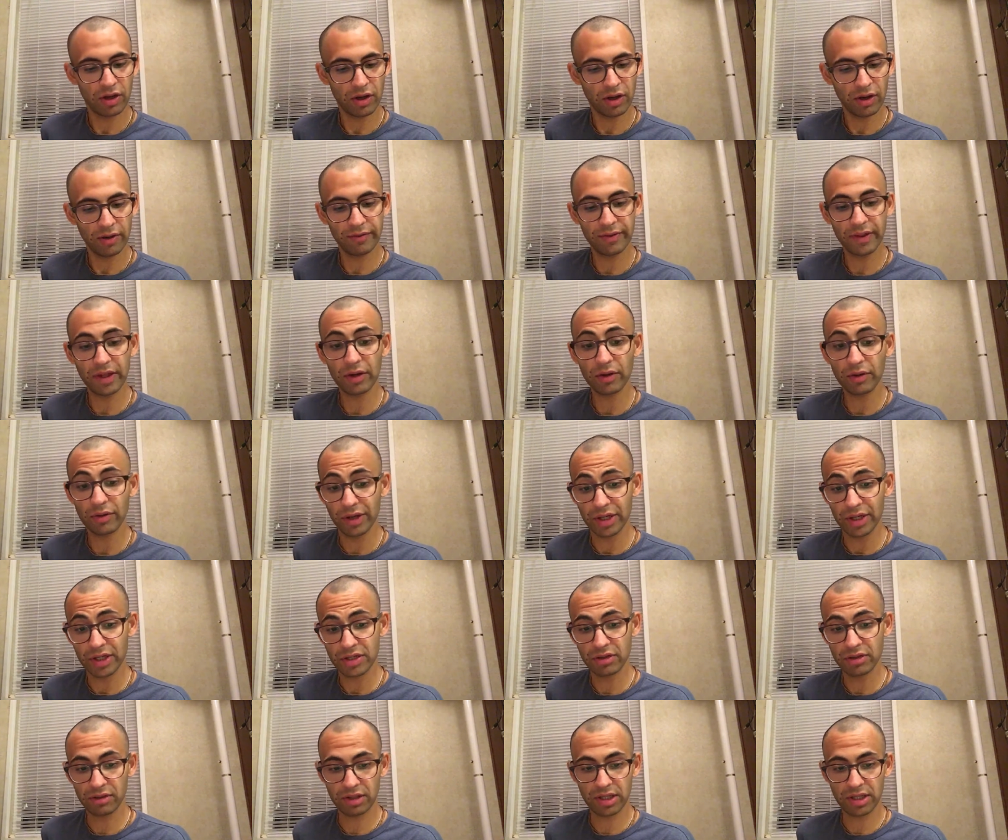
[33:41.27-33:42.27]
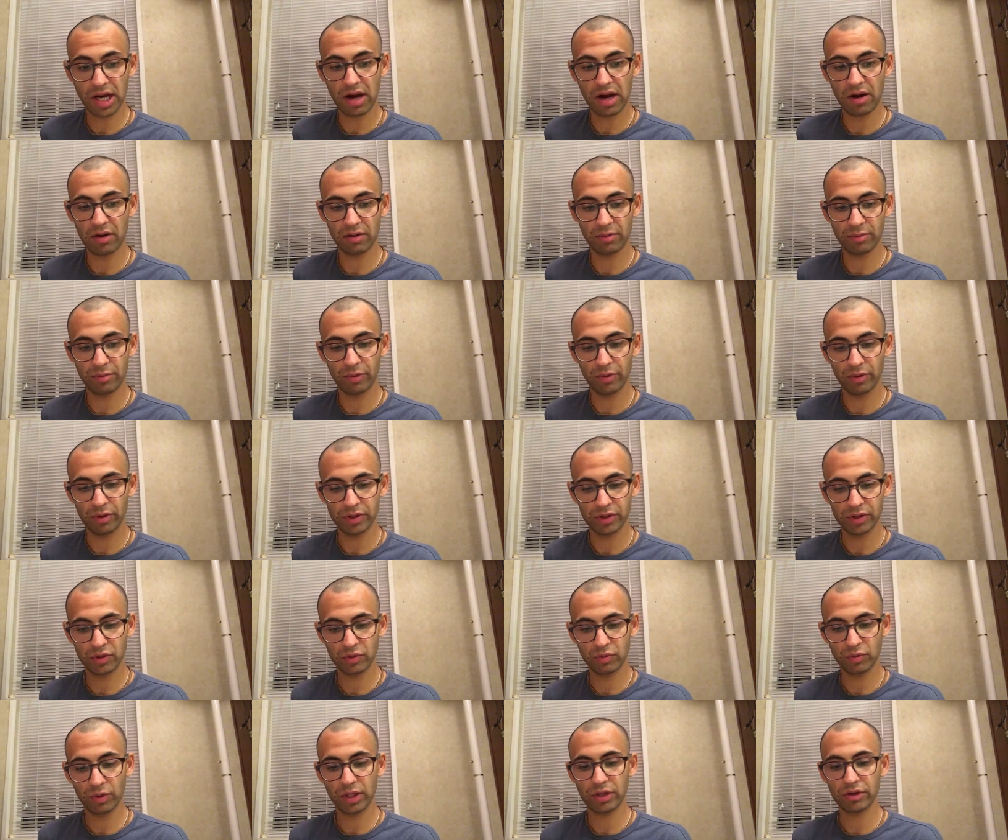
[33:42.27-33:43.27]
original cowherd
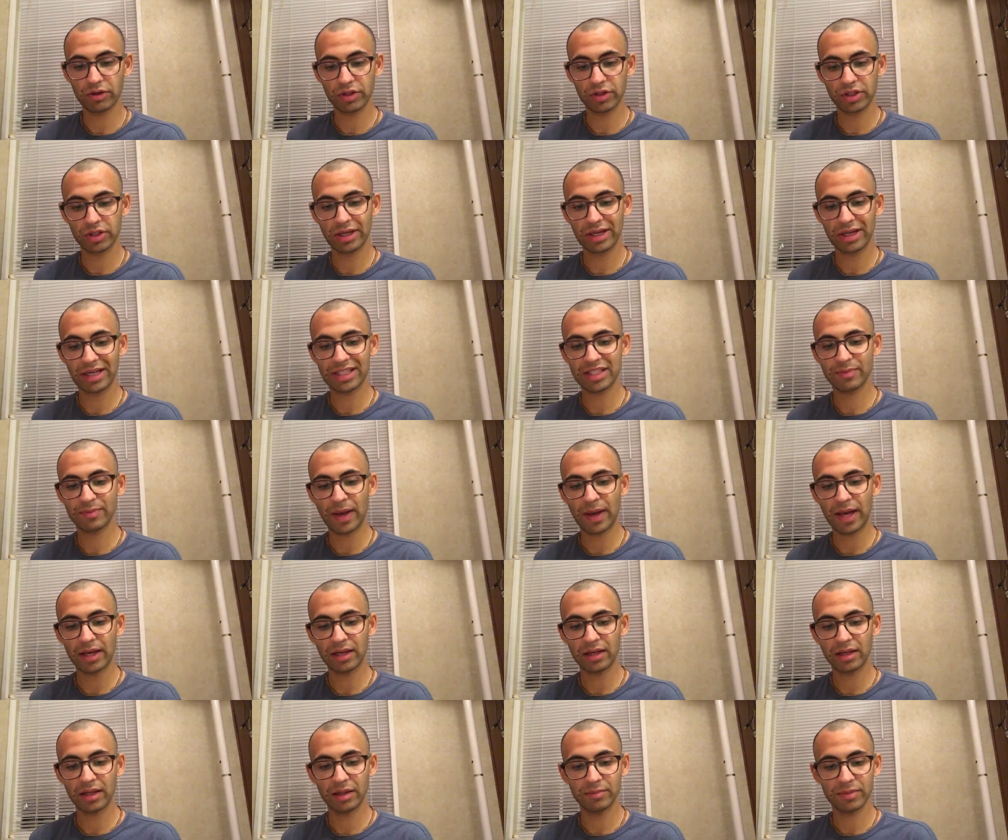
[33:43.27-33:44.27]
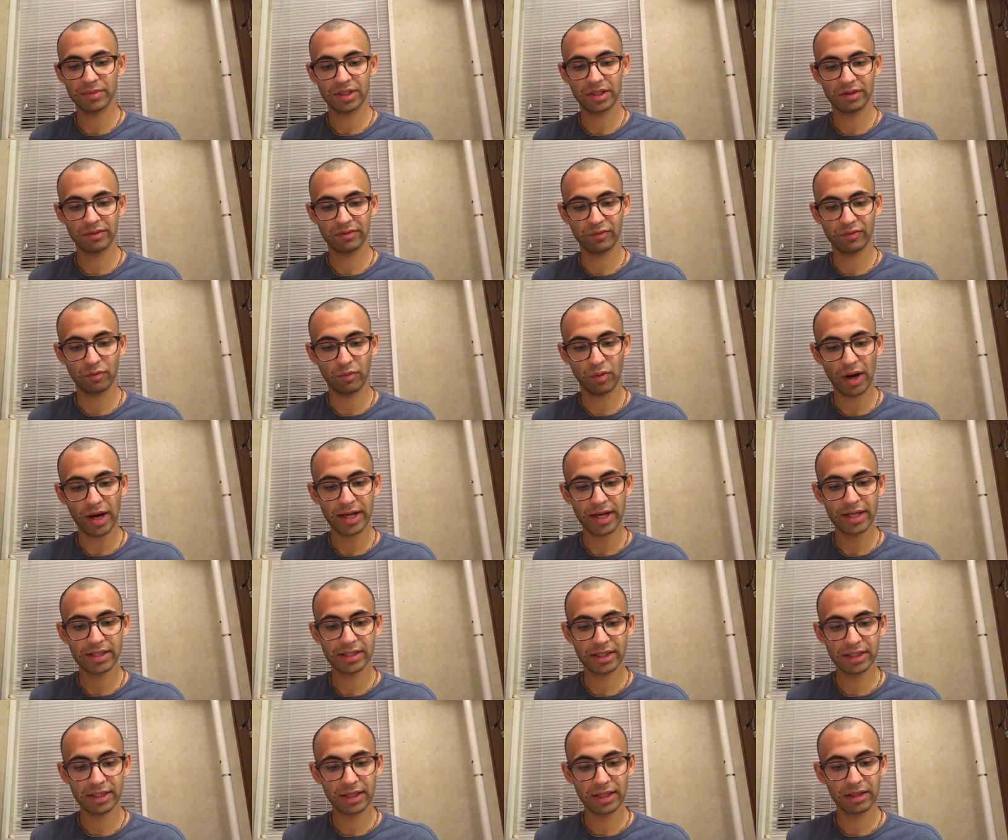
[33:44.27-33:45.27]
boys, when Krishna expanded himself, why
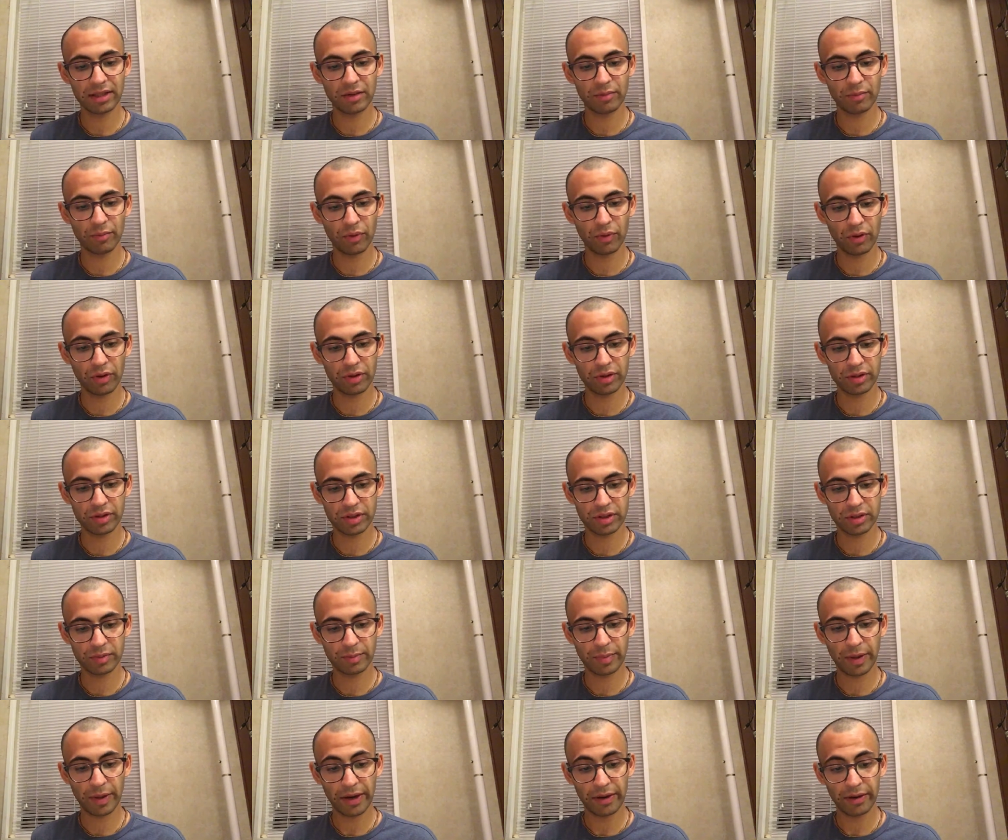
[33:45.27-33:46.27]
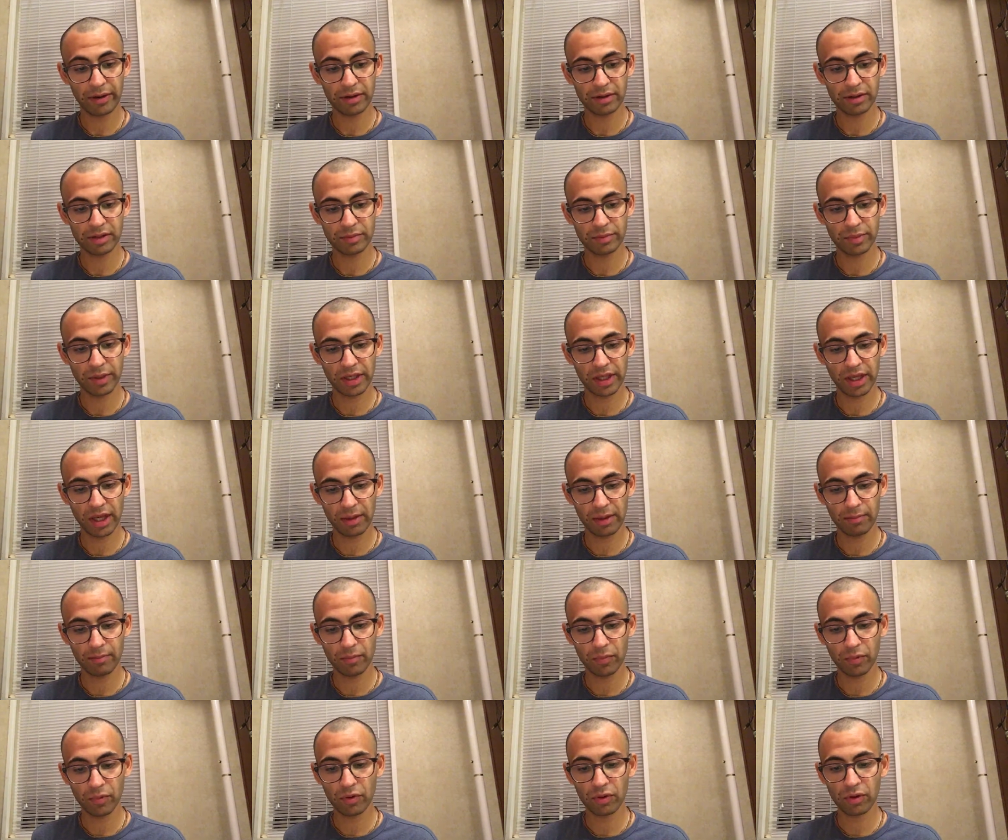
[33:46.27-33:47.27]
is it that the boys' parents became
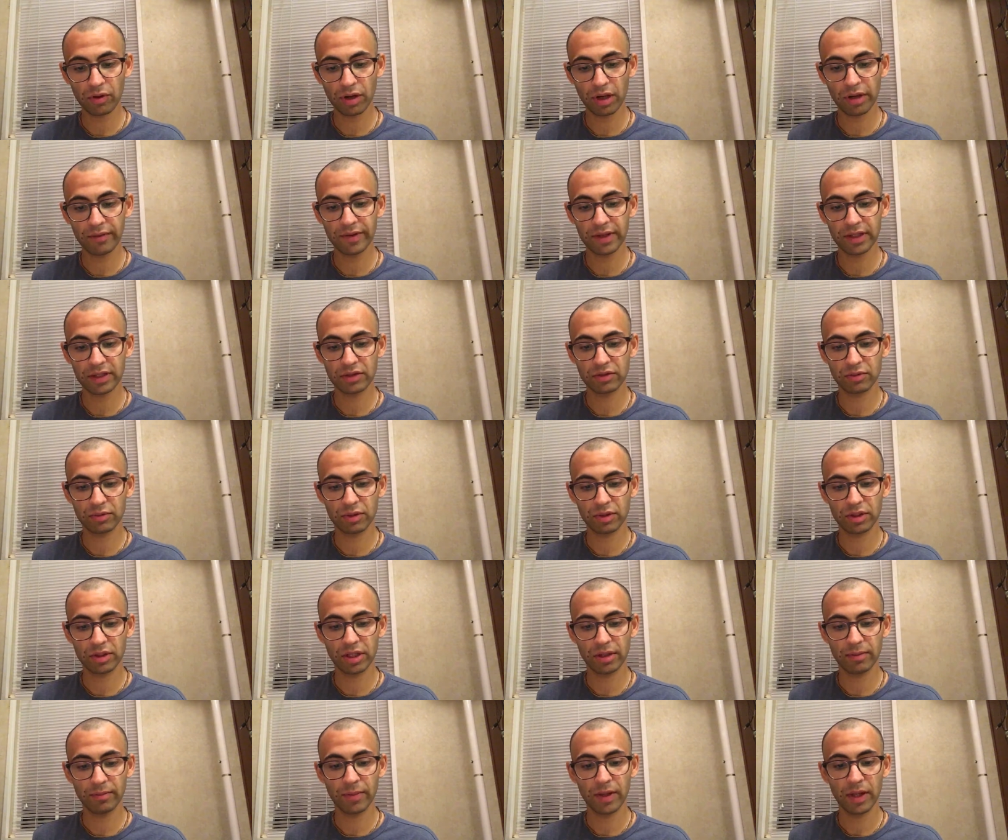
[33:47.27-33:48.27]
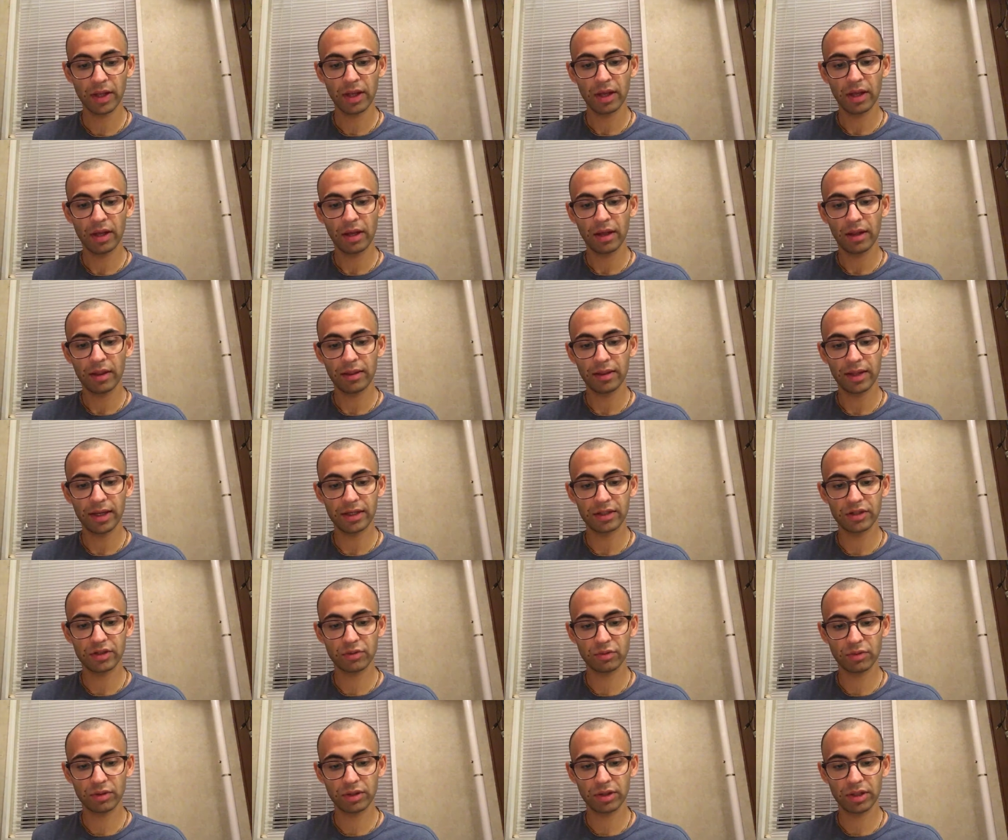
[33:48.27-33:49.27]
more loving toward him than
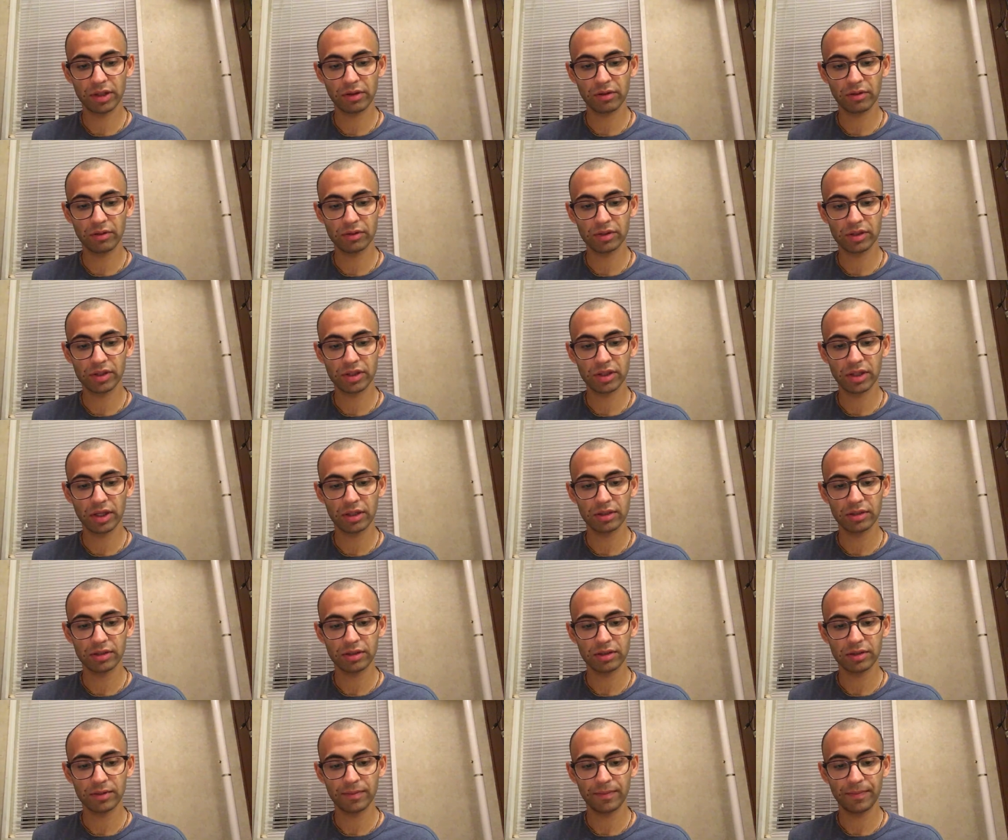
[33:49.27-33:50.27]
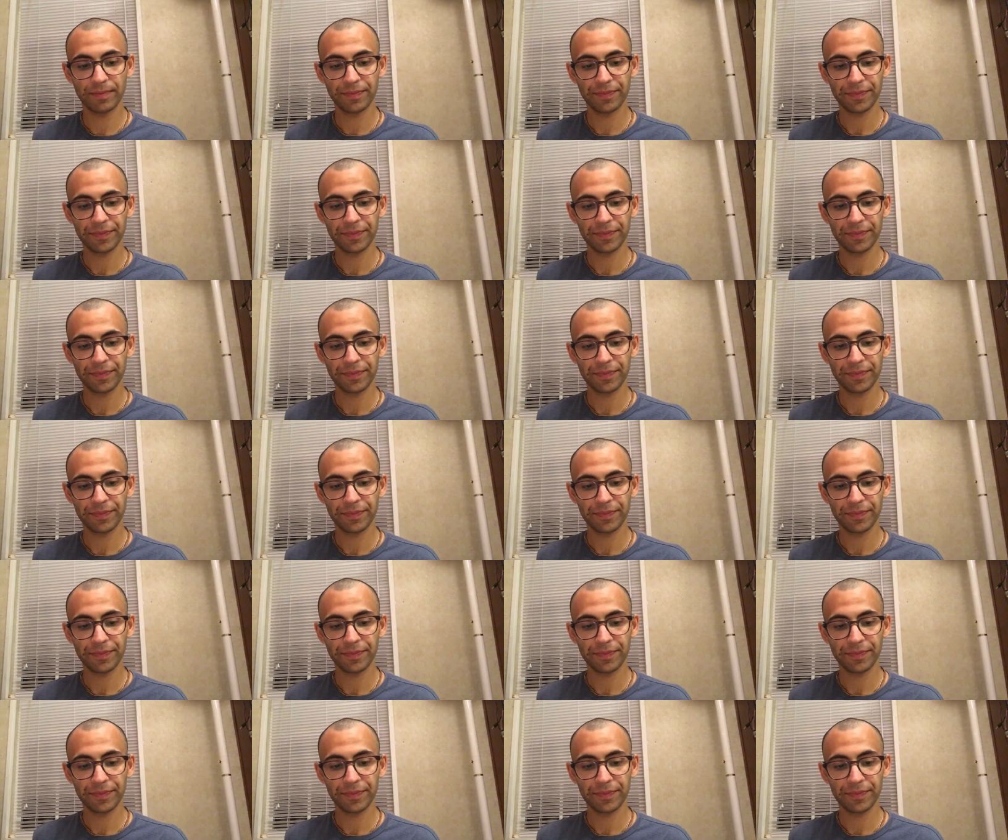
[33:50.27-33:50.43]
toward their own sons?